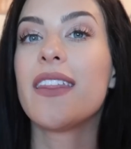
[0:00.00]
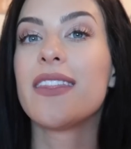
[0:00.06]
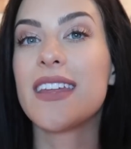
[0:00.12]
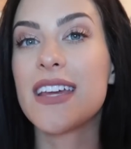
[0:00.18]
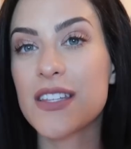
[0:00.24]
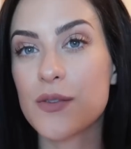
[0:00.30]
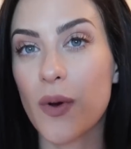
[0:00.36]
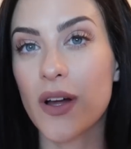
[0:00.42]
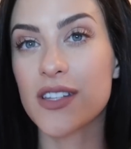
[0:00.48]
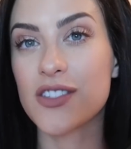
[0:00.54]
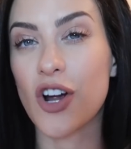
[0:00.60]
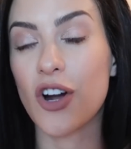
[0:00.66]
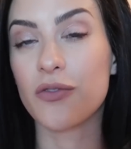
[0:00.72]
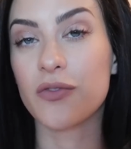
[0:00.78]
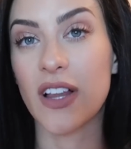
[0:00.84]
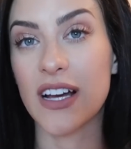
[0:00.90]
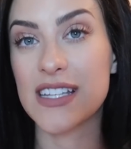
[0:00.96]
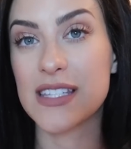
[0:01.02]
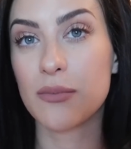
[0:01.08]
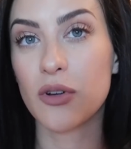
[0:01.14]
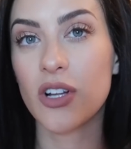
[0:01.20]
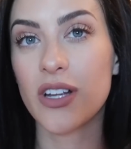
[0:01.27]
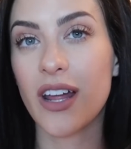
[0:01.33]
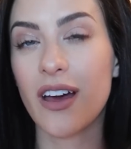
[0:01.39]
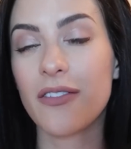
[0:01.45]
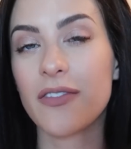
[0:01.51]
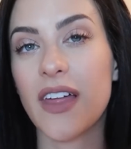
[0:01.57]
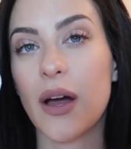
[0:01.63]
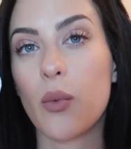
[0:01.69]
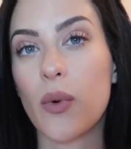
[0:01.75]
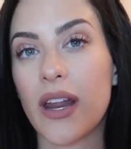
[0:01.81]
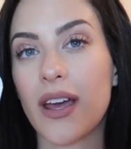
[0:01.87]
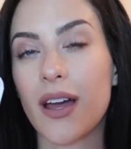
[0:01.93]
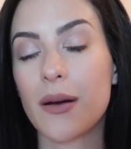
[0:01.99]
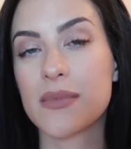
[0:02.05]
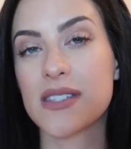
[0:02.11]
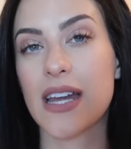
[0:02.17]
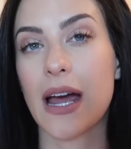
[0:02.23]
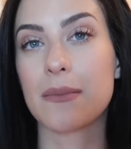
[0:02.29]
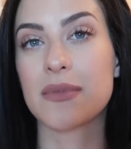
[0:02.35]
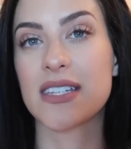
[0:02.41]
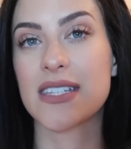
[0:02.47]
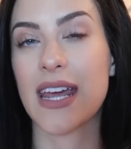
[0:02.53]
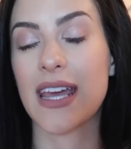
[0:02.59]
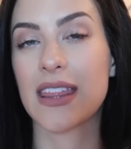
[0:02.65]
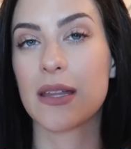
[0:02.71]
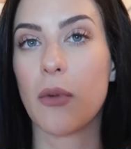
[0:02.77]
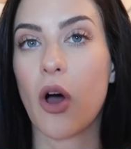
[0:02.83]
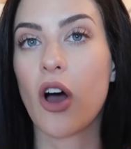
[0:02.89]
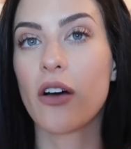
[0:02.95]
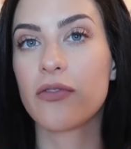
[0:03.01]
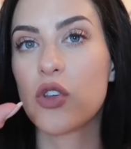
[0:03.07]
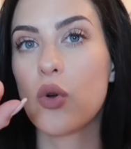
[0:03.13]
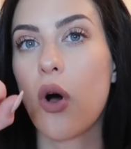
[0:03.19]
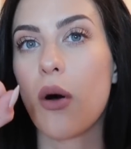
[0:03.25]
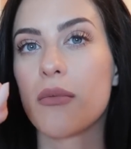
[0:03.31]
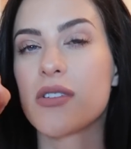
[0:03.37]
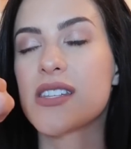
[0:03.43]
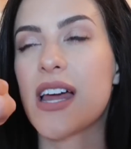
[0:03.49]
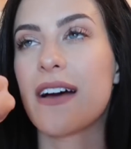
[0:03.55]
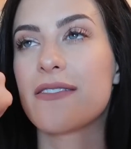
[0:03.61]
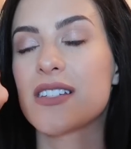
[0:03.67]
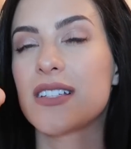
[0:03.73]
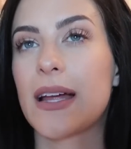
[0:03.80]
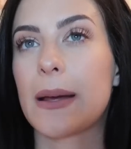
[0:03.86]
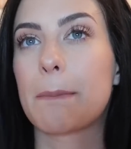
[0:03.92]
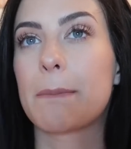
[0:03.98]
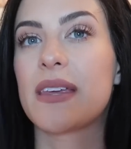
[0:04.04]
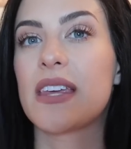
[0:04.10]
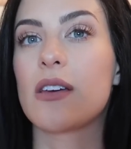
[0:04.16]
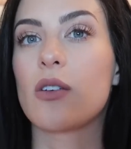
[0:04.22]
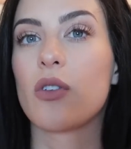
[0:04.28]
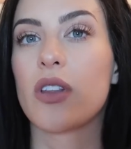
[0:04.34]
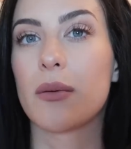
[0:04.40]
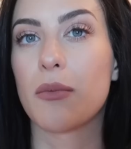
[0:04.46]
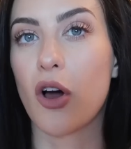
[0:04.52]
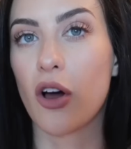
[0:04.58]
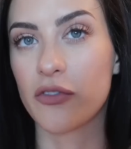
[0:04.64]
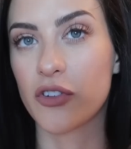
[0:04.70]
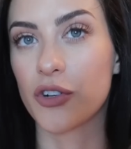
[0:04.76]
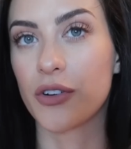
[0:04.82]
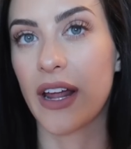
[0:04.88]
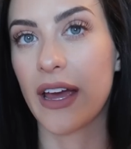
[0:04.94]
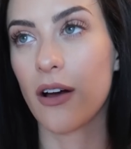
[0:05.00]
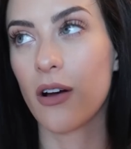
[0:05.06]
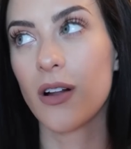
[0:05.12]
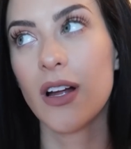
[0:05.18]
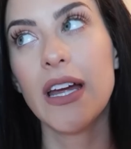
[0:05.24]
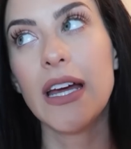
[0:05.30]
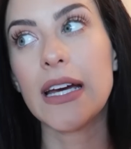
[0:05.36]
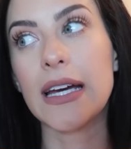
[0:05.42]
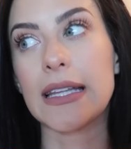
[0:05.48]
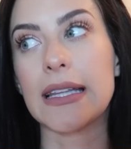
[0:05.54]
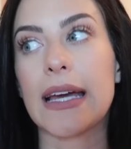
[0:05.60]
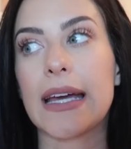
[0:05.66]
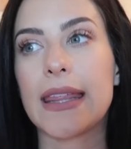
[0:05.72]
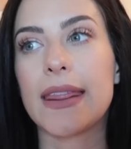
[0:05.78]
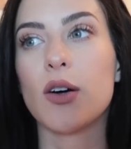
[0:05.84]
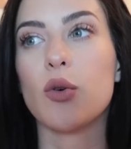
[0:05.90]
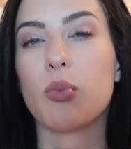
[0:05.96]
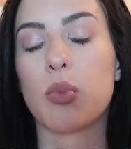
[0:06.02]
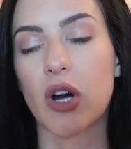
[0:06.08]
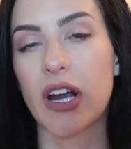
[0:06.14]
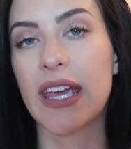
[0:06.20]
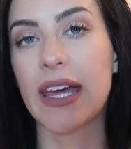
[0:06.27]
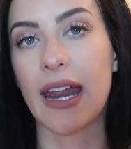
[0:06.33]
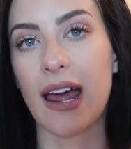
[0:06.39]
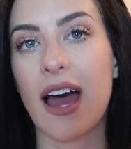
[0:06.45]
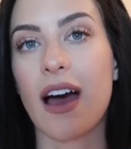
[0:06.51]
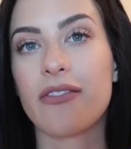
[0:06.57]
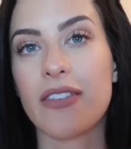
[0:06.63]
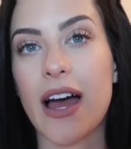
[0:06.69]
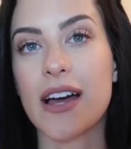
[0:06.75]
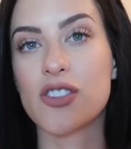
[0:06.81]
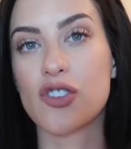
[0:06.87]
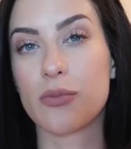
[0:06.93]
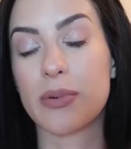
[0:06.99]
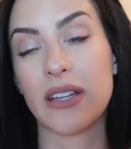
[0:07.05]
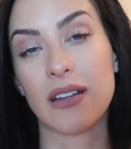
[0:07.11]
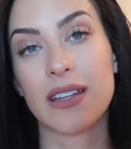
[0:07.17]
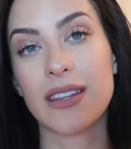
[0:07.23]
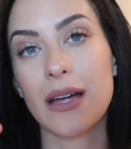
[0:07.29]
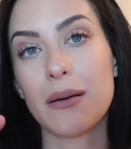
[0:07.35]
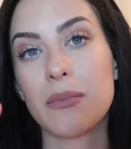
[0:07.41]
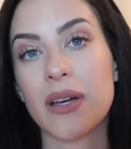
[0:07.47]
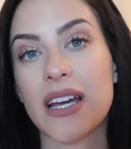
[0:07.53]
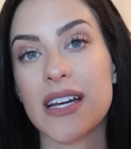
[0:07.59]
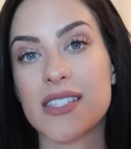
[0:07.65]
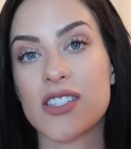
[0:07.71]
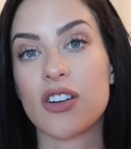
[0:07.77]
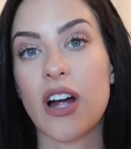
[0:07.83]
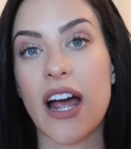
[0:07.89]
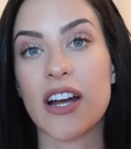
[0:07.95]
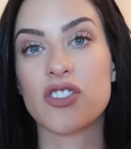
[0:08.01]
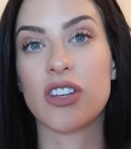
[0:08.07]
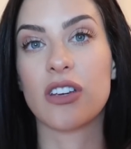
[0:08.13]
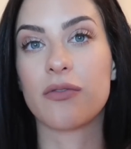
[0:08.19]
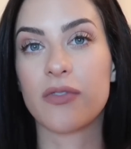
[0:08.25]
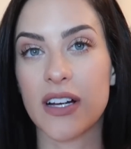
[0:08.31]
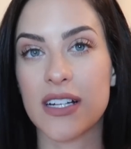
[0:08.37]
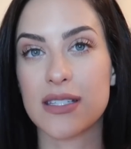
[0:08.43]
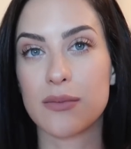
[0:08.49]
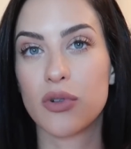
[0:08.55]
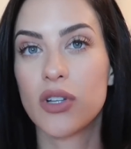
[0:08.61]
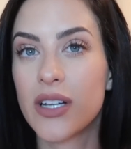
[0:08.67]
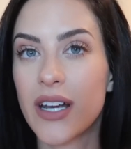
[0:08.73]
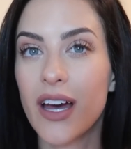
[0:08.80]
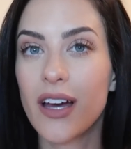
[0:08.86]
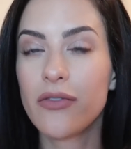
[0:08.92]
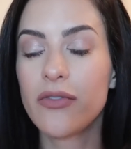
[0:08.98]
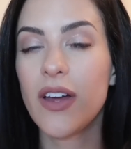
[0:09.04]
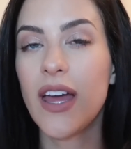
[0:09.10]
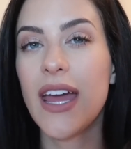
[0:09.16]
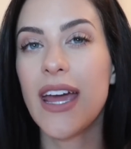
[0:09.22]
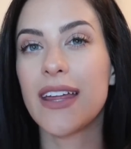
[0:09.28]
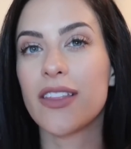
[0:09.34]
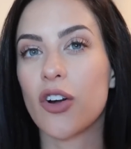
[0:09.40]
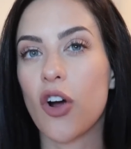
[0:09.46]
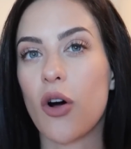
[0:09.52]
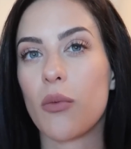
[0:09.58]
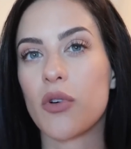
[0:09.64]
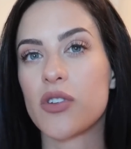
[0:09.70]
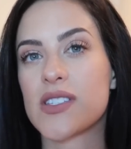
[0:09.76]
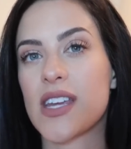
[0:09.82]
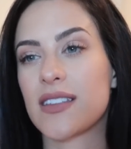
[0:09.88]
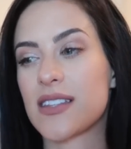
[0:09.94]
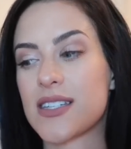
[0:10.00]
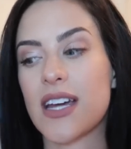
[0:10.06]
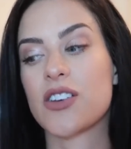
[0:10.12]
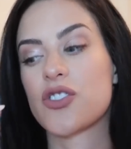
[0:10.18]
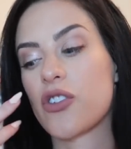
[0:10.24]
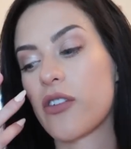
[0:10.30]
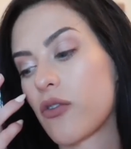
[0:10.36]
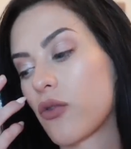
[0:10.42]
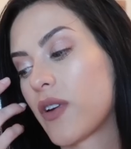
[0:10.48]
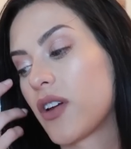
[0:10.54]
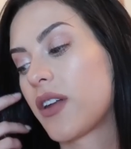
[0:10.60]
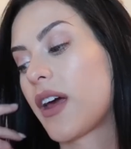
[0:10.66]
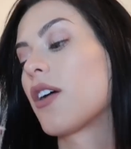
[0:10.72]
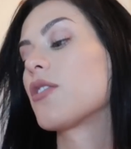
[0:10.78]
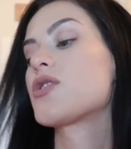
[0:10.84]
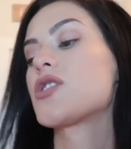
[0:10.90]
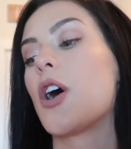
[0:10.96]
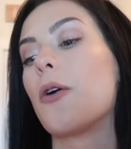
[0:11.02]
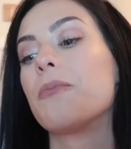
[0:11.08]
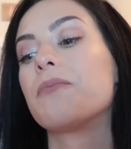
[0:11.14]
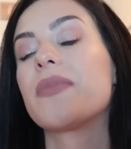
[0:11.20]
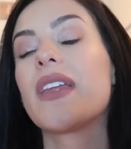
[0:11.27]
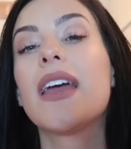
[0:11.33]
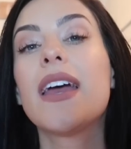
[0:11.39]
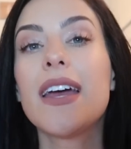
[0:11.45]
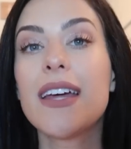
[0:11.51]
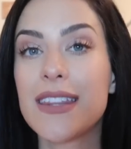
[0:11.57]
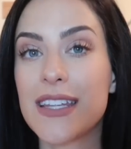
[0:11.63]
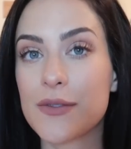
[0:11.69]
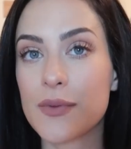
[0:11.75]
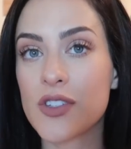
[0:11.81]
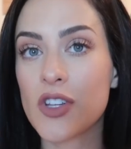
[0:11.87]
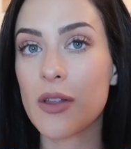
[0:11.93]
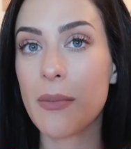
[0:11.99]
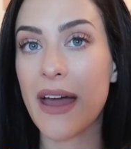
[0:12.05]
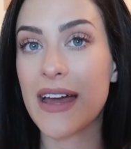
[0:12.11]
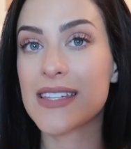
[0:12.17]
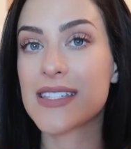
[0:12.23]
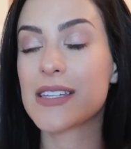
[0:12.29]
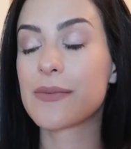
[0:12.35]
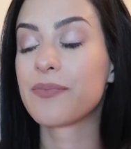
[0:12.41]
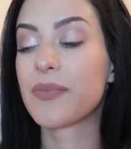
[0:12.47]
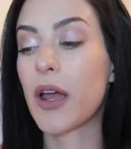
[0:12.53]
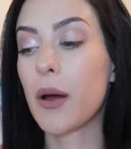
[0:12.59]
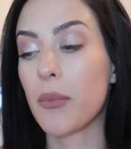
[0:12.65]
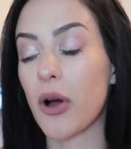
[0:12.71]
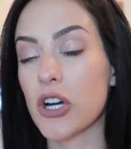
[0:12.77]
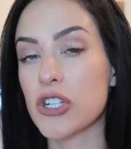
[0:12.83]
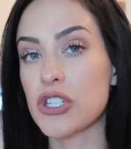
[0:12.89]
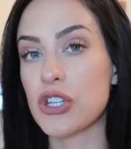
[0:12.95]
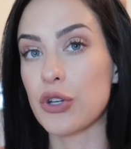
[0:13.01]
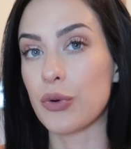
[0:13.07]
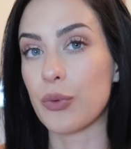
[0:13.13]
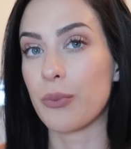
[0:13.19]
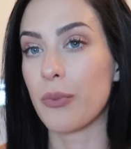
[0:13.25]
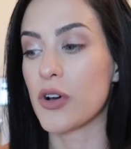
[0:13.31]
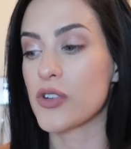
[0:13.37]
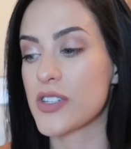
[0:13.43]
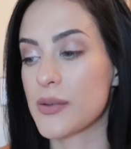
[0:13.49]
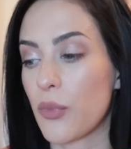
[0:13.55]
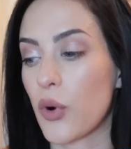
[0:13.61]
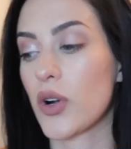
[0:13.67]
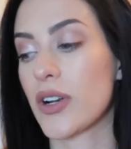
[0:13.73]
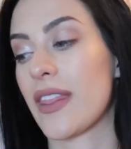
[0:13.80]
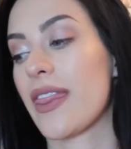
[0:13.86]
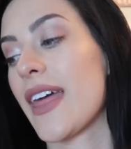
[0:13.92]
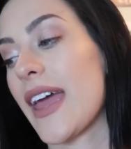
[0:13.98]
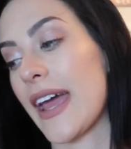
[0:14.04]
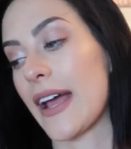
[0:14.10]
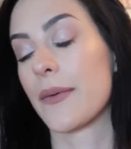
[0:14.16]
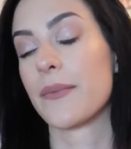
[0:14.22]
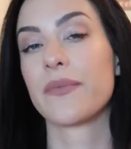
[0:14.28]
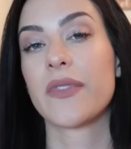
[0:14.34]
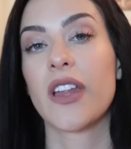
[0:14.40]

These ones are flexible enough that when it comes time to take them off, you almost have to like peel them off your nail. And like they'll break in half as you're peeling them because they're actually flexible enough and they're almost like the texture of a real nail. So these ones are the best. Part two, most important thing.